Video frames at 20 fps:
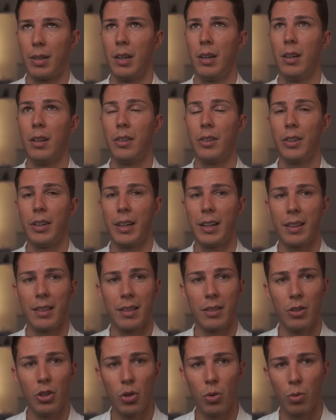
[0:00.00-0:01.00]
Learning
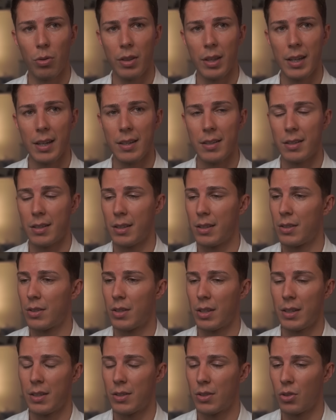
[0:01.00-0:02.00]
new things
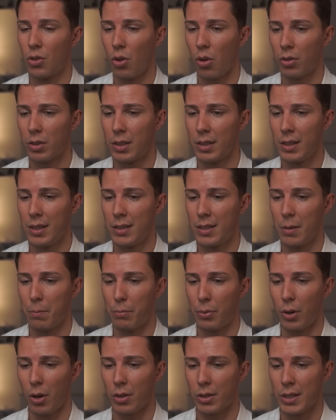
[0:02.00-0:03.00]
is not an easy
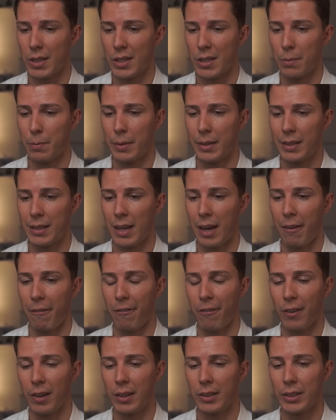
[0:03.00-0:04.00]
process, but I
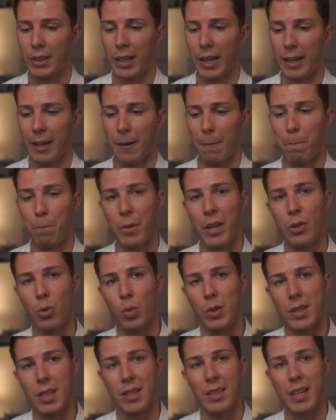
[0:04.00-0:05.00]
felt like it
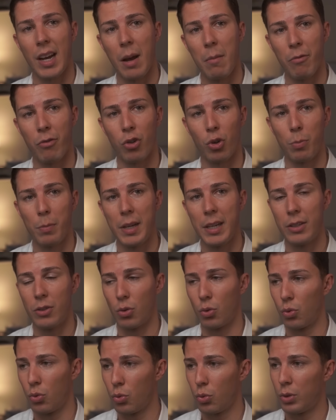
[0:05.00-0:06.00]
was the time for me
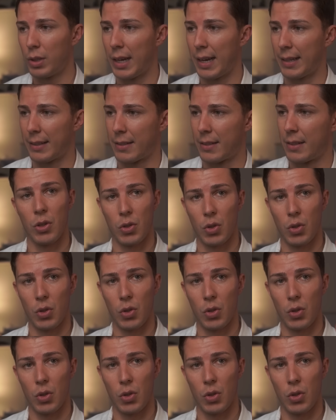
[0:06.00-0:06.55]
to do that.